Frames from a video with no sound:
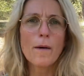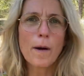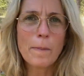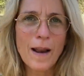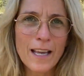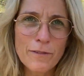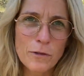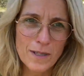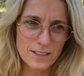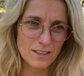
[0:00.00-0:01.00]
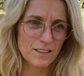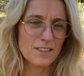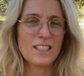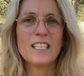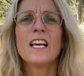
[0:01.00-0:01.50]
applying for
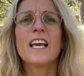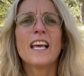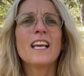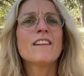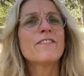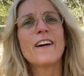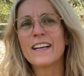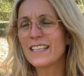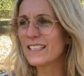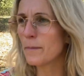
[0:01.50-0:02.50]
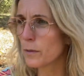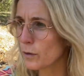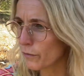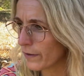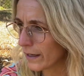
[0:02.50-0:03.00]
residency, in finding the
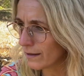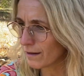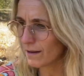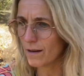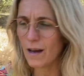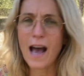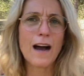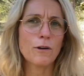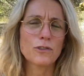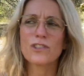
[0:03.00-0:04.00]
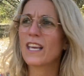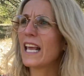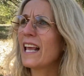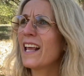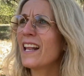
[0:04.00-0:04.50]
perfect house,
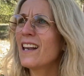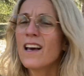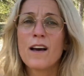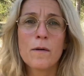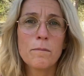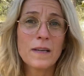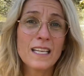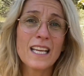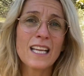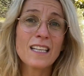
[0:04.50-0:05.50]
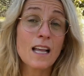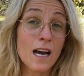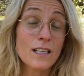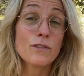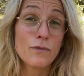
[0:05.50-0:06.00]
in meeting
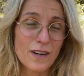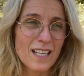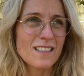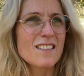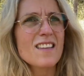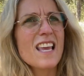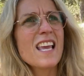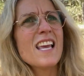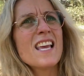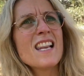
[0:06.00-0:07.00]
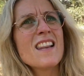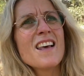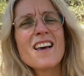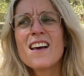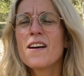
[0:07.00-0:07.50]
nice friends, in
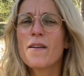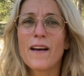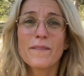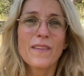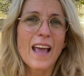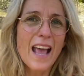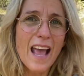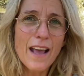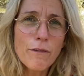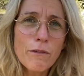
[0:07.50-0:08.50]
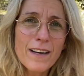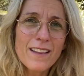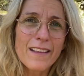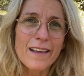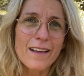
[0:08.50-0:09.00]

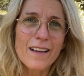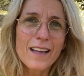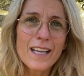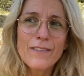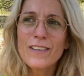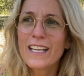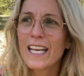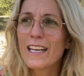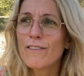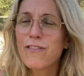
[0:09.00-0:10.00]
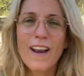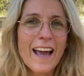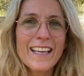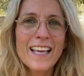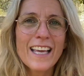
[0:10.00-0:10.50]
everything. Even in
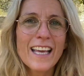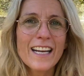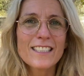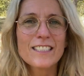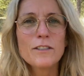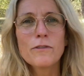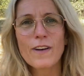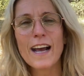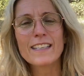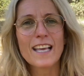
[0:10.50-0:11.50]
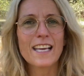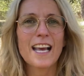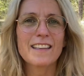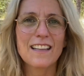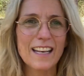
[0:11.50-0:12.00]
flying here, your flight can
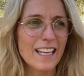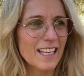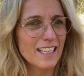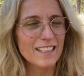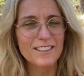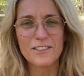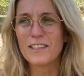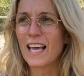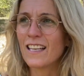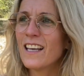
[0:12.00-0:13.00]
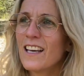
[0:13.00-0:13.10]
get delayed, you can,